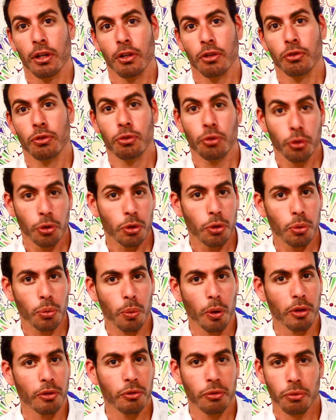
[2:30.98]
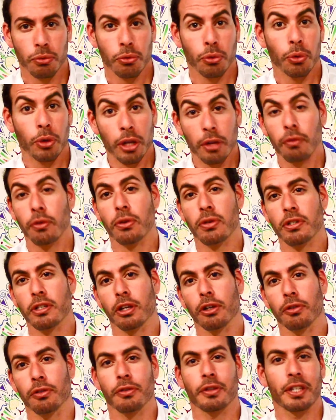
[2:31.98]
do you want to give
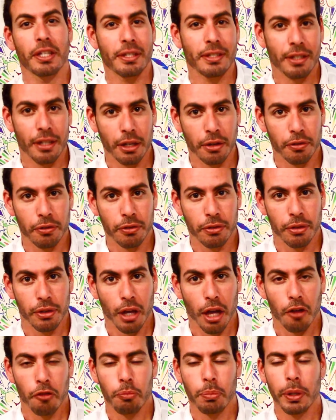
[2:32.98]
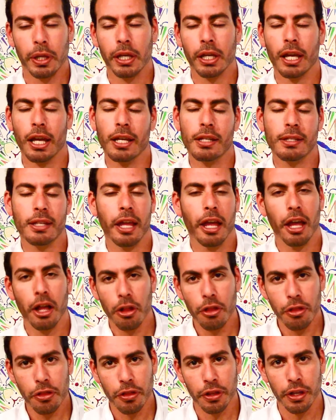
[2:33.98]
yourself this gift of being as
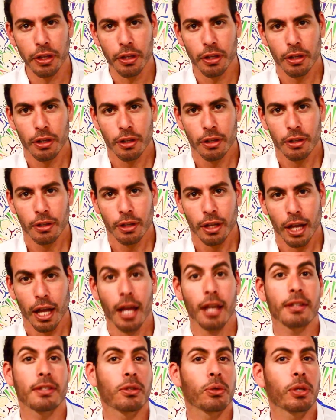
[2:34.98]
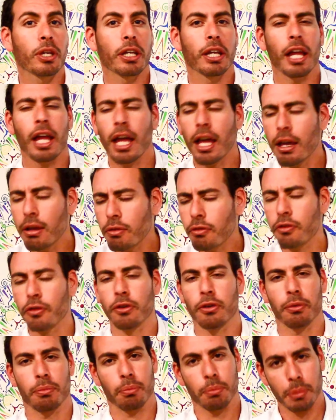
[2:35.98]
healthy as you can ever
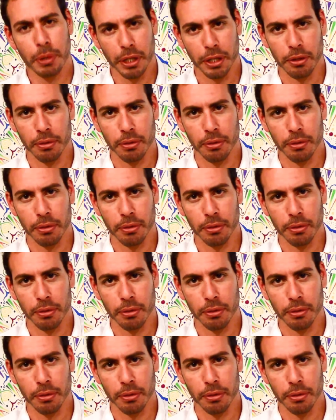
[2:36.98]
be?